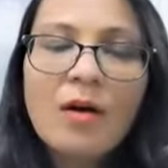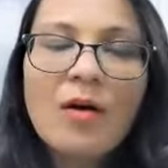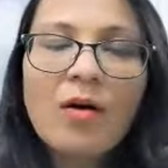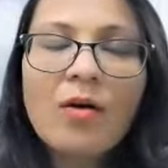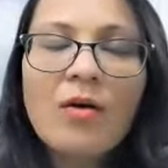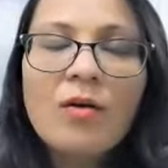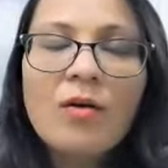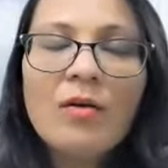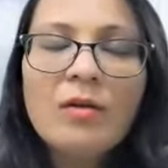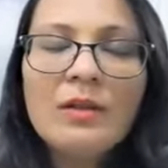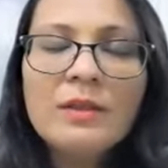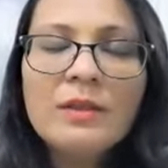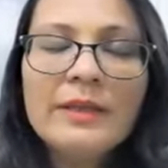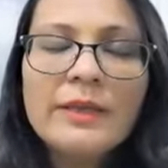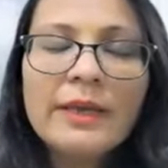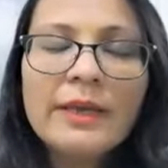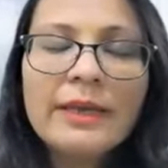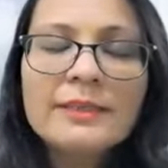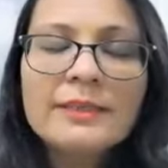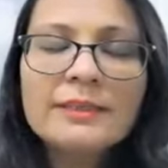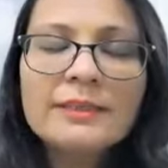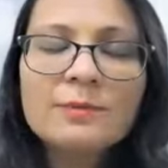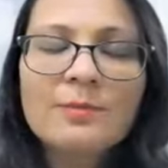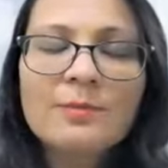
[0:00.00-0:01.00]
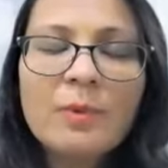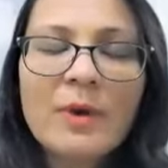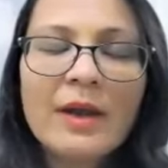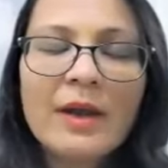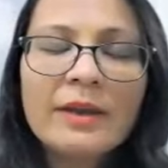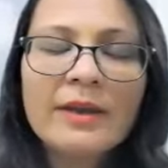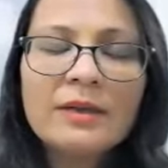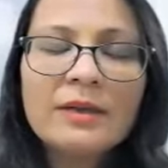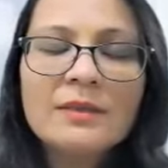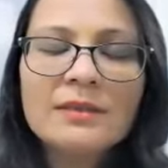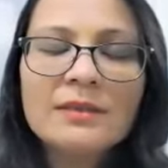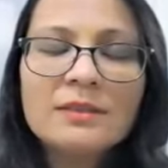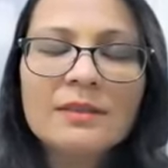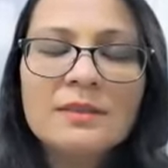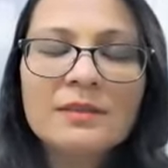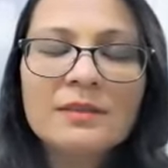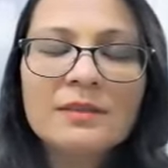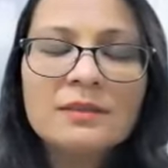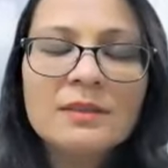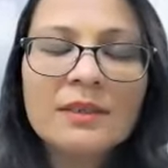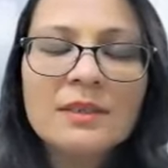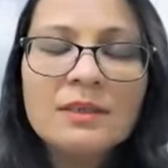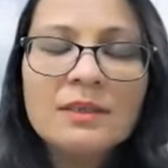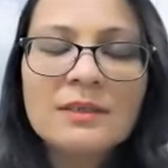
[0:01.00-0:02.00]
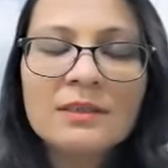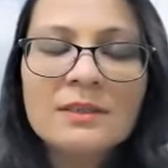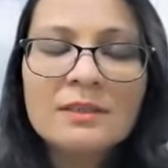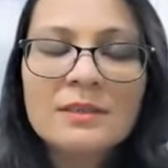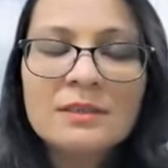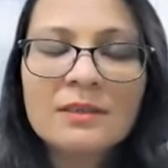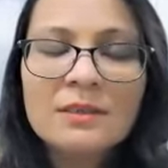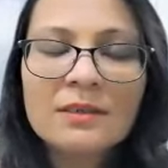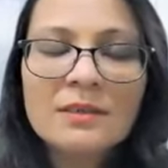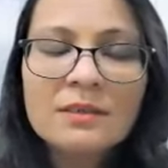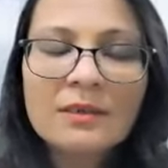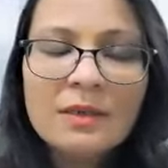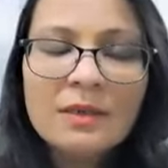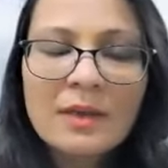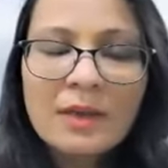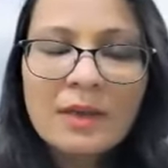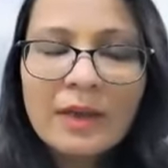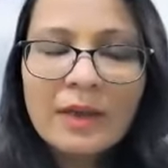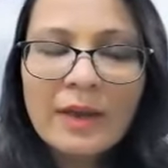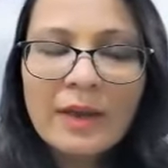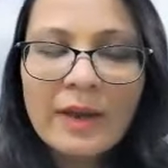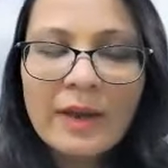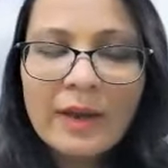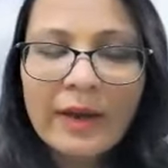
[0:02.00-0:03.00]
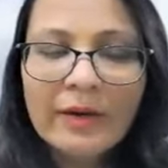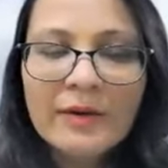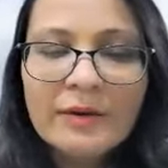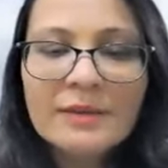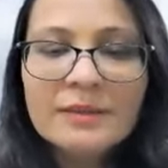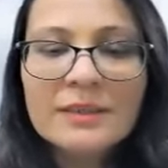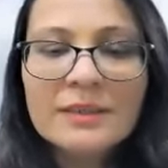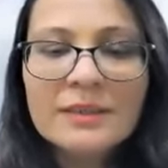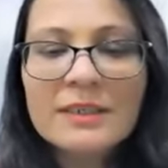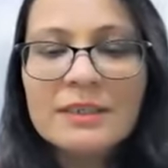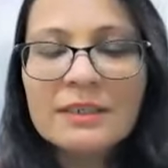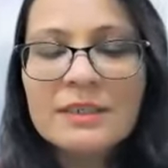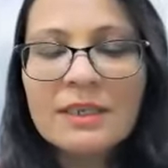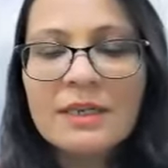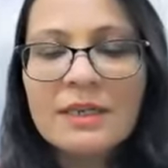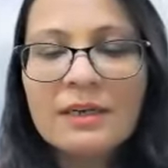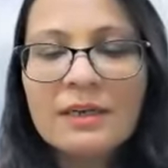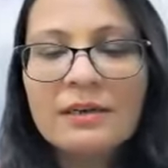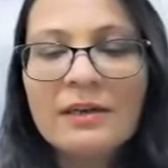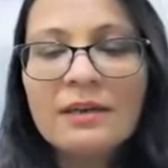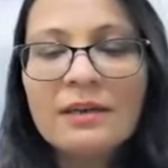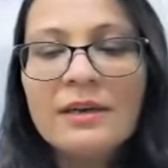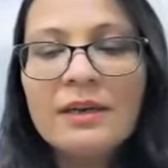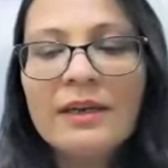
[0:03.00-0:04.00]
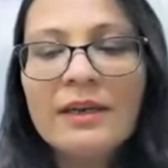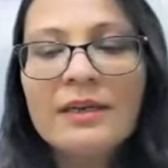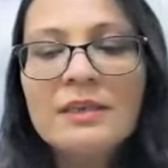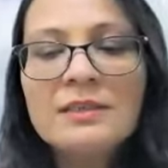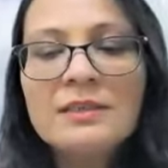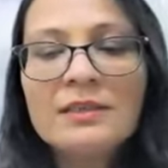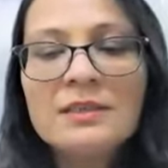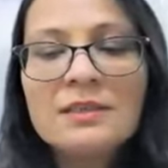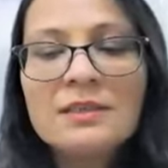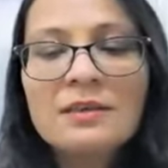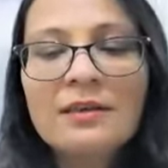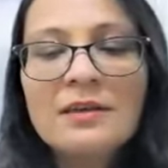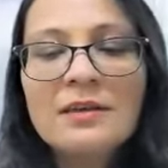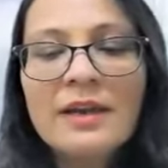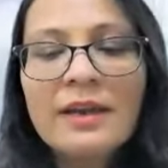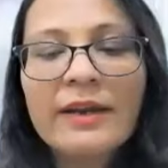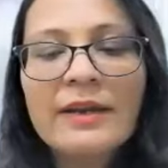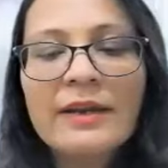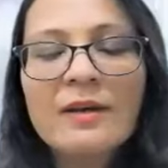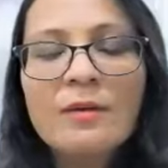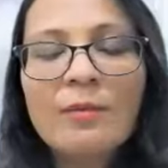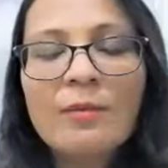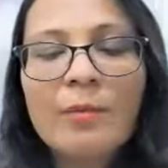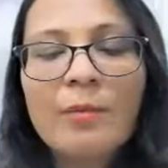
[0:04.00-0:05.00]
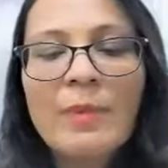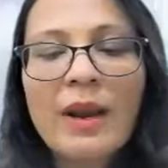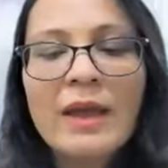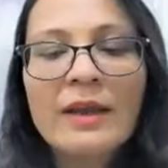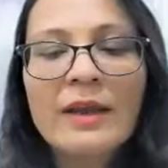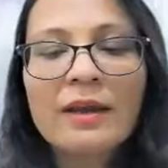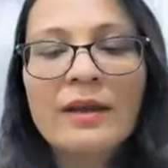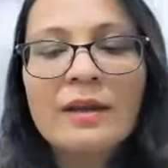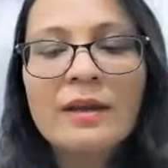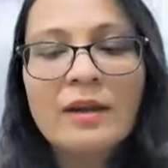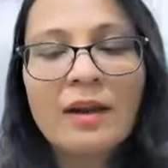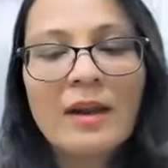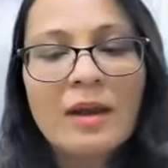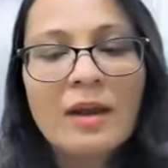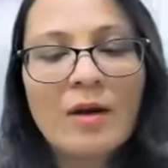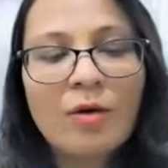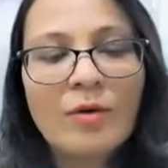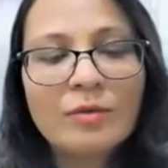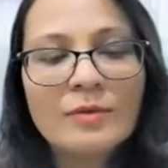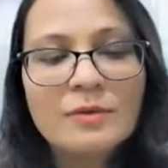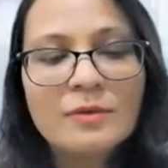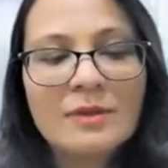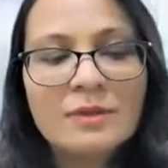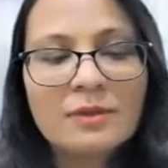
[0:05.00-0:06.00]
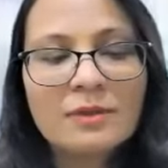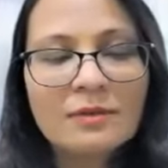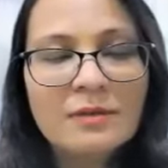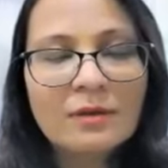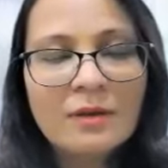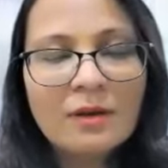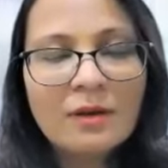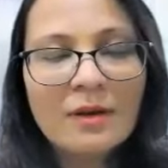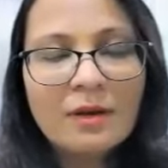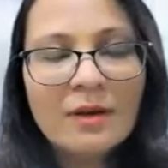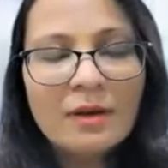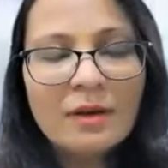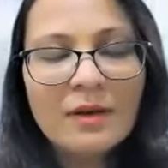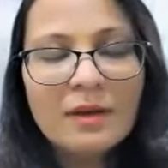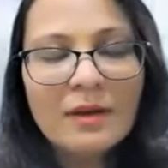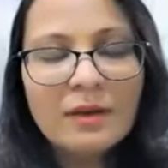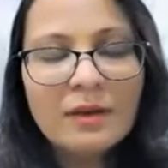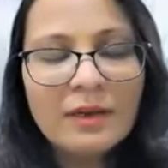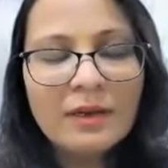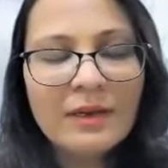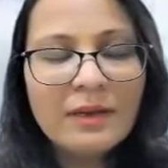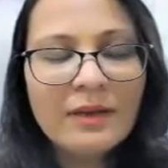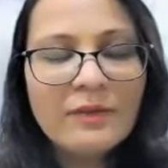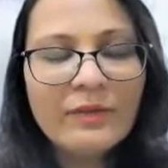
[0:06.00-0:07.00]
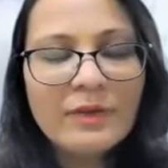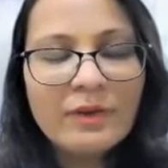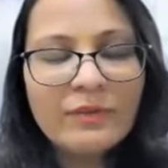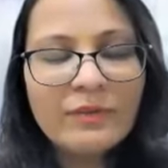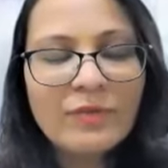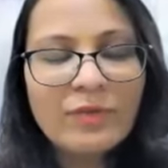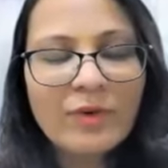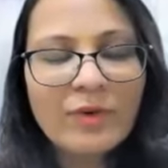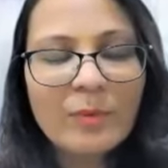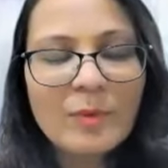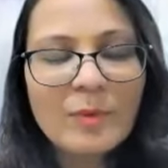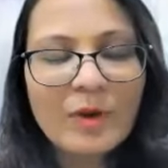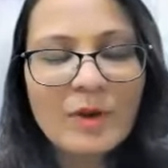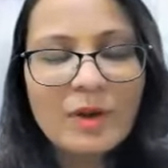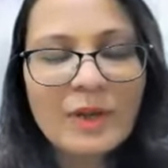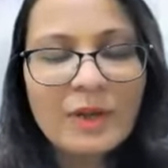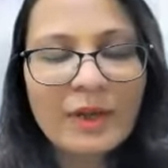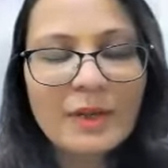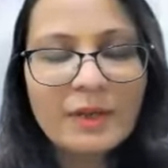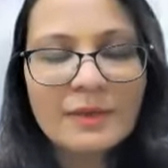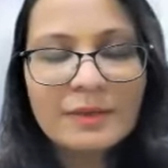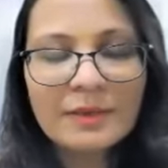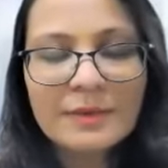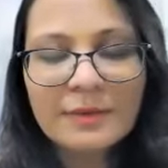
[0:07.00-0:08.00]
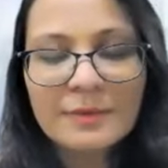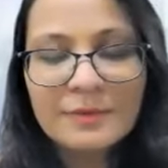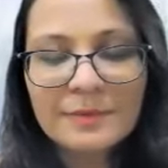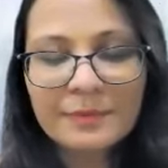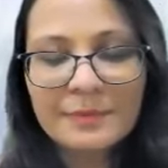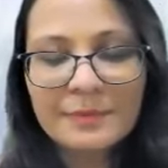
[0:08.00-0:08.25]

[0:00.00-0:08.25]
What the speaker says: all the expired, diseased energies are released like a black cloud leaving from your head.